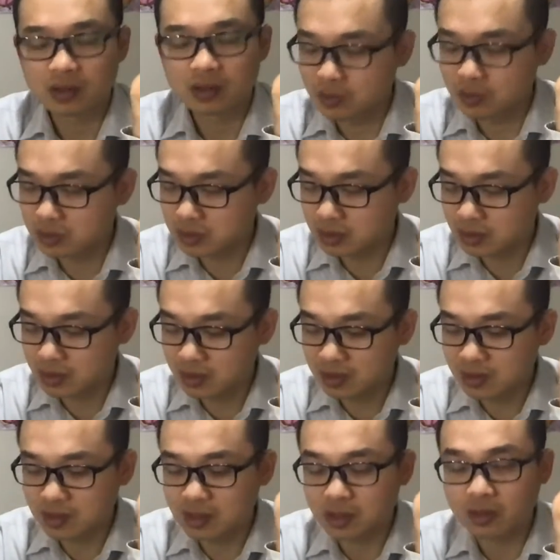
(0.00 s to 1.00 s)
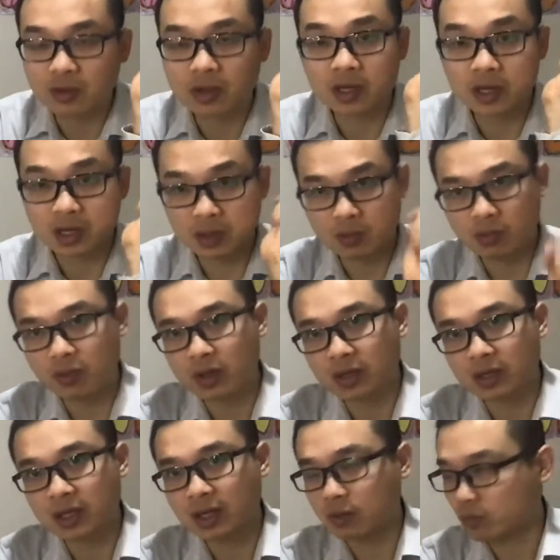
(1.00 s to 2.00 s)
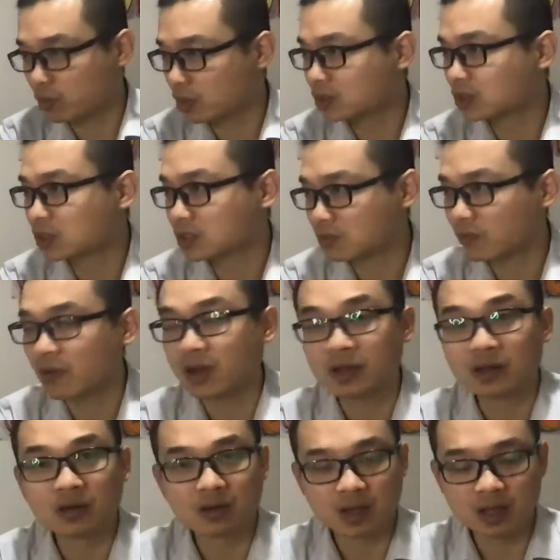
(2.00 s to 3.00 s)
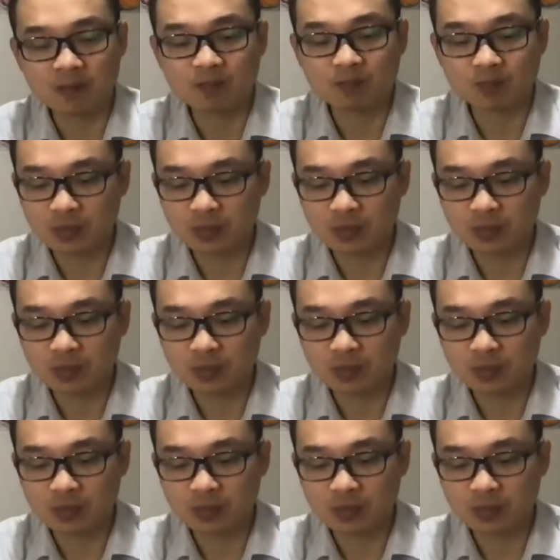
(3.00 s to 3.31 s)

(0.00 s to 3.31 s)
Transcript: Use the thin needle and it will work. It works just fine. Okay.